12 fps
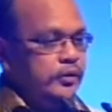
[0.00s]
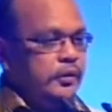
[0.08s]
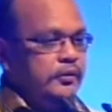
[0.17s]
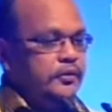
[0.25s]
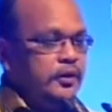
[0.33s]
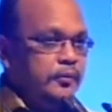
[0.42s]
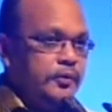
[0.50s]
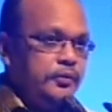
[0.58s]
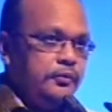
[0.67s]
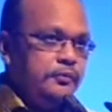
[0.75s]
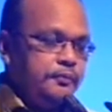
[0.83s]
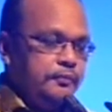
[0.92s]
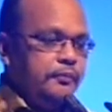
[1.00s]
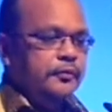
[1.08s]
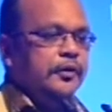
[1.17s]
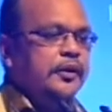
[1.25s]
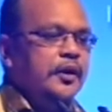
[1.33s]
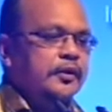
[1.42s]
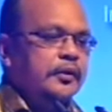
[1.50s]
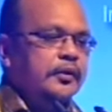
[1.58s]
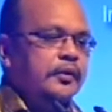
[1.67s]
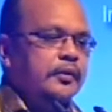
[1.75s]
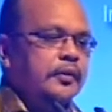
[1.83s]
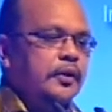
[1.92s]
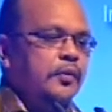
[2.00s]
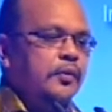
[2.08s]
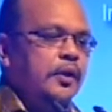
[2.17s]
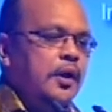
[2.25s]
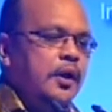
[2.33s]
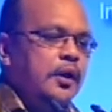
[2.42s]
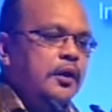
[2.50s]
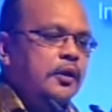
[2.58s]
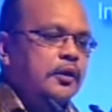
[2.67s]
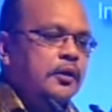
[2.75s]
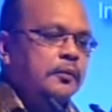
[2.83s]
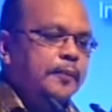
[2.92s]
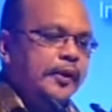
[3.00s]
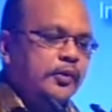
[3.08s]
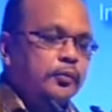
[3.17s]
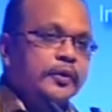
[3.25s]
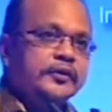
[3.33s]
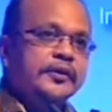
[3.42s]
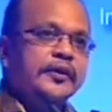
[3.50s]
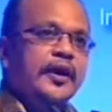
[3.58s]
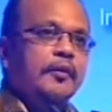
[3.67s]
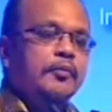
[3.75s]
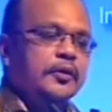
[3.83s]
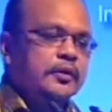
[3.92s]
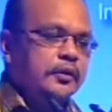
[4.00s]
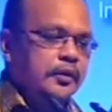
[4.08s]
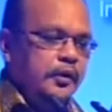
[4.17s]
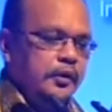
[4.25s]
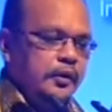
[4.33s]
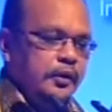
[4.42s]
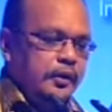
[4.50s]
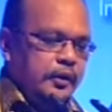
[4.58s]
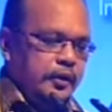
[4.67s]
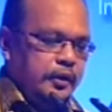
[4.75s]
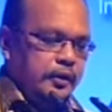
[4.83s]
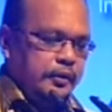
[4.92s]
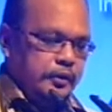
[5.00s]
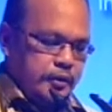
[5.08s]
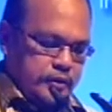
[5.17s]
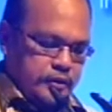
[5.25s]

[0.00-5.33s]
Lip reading: Yeah? So that means you get a panchromatic camera and